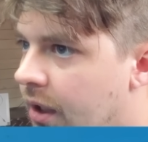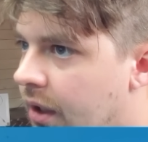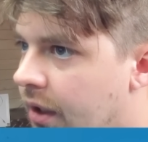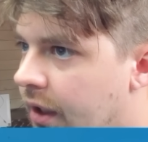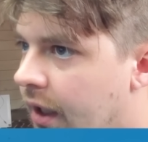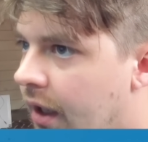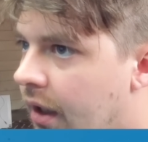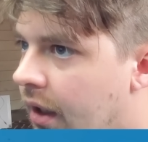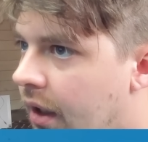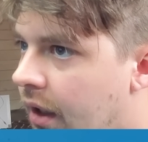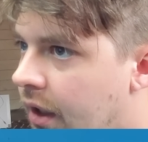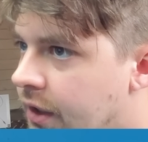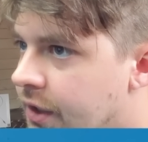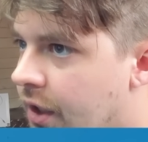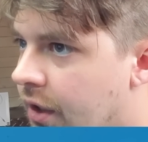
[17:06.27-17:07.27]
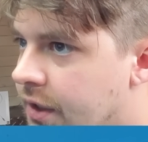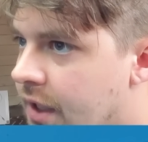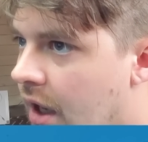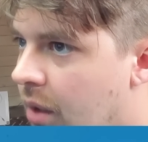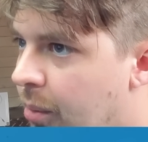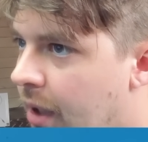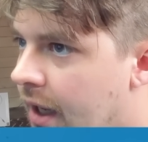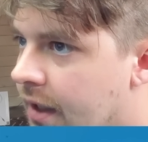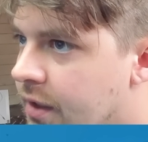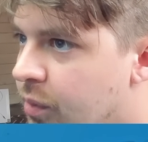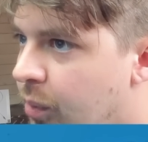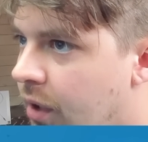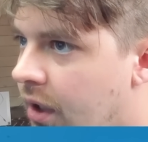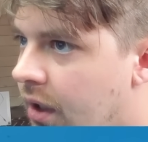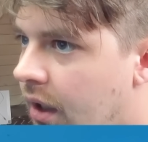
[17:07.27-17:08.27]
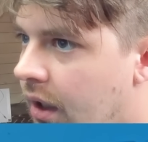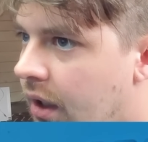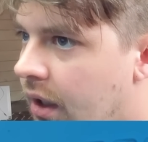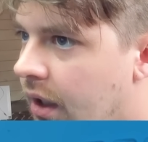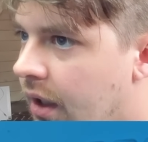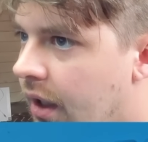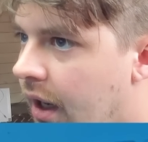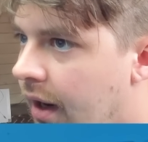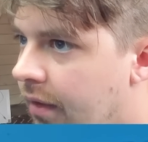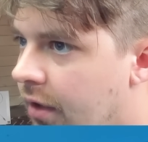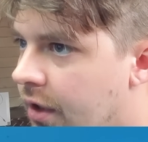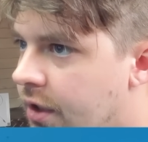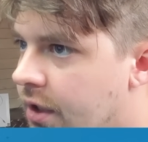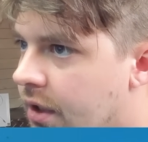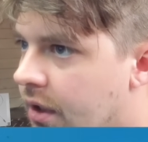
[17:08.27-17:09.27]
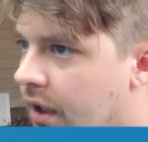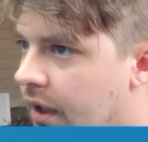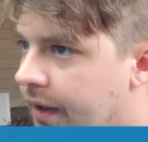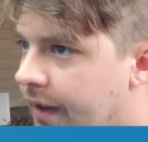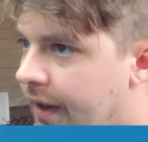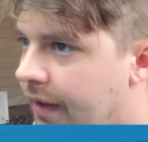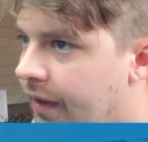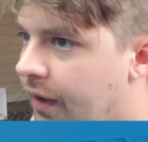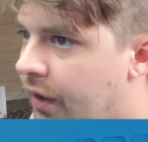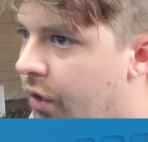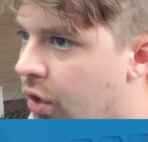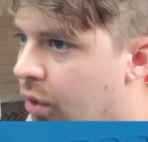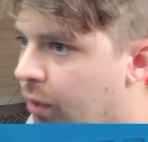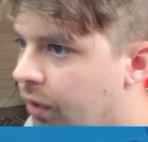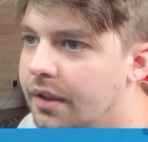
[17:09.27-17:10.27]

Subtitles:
Yeah, so it's got max, min, and average, and then the normal thing.